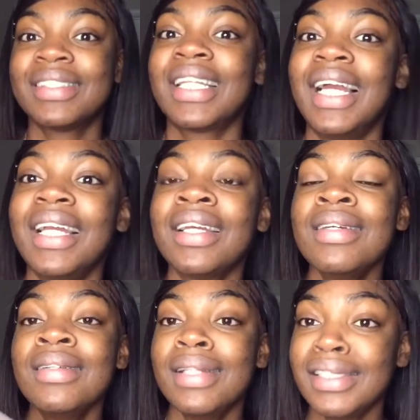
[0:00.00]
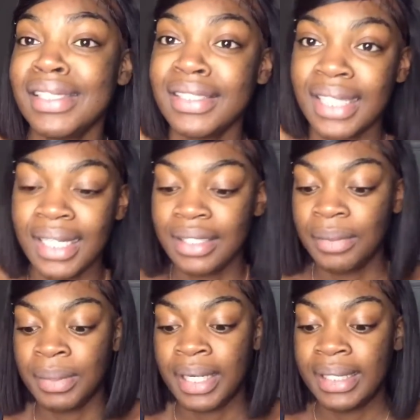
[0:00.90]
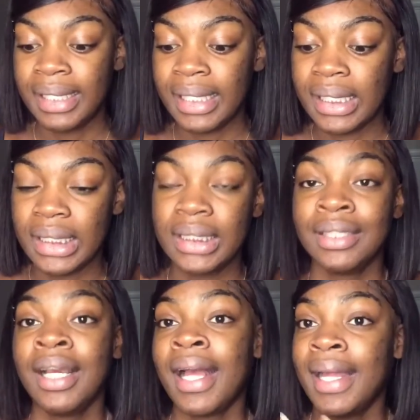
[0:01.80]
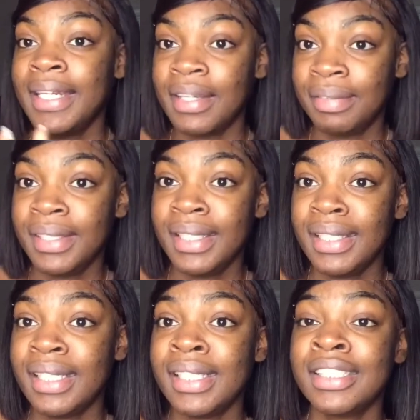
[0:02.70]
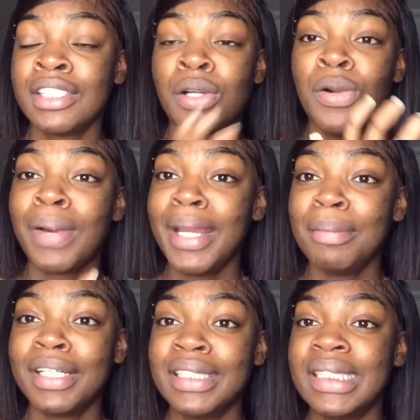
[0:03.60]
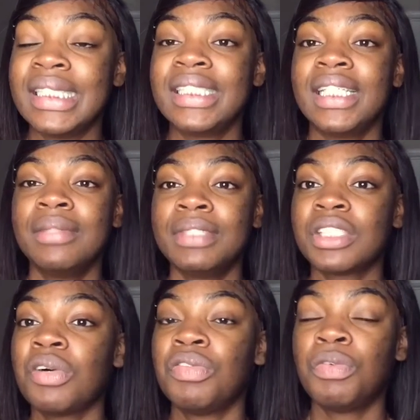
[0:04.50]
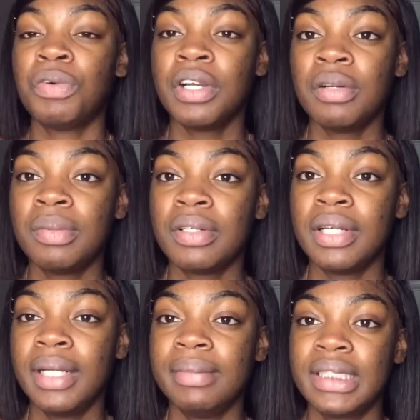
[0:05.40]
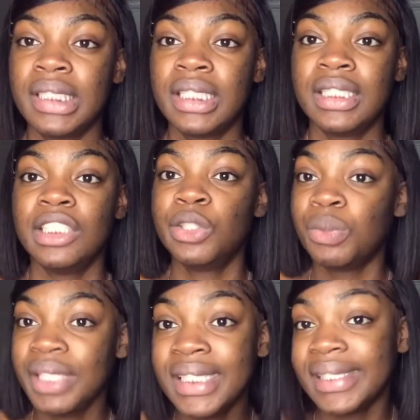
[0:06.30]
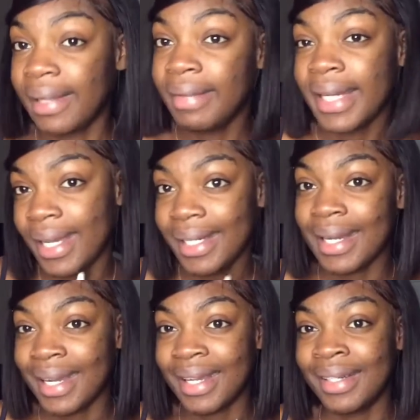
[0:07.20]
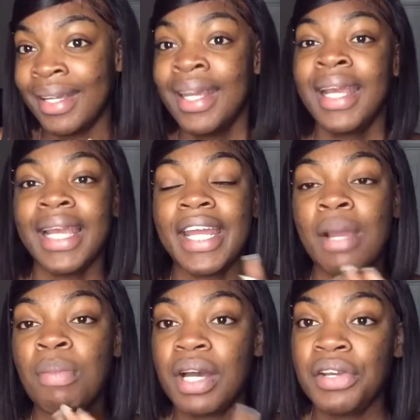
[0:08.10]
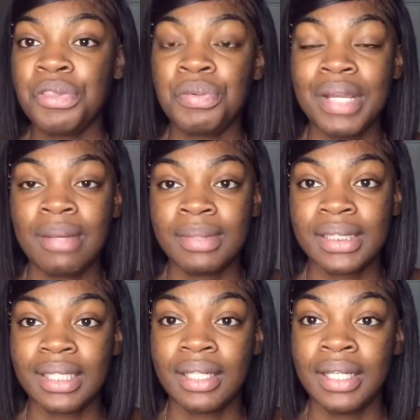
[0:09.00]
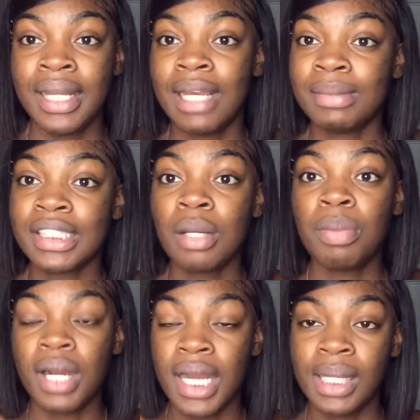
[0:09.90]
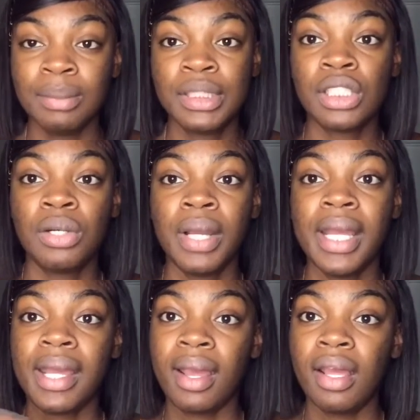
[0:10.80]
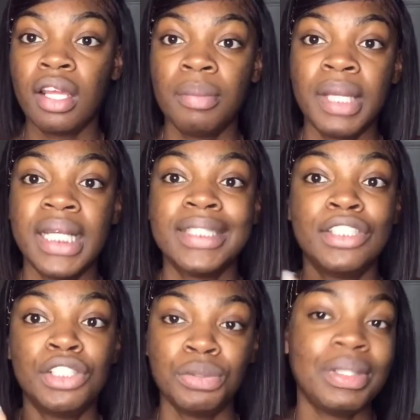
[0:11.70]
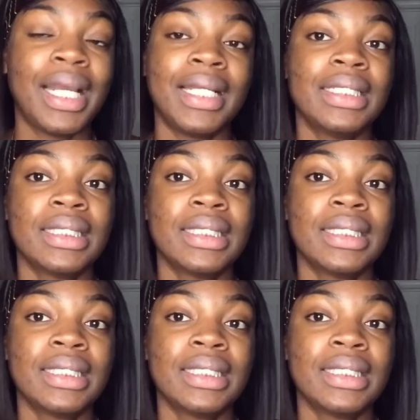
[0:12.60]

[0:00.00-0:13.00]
Like, this is exactly what I needed. Definitely needed this. Great purchase. It was affordable. It was literally $27.99, and I bought it through Amazon Prime, so it came in 2 days.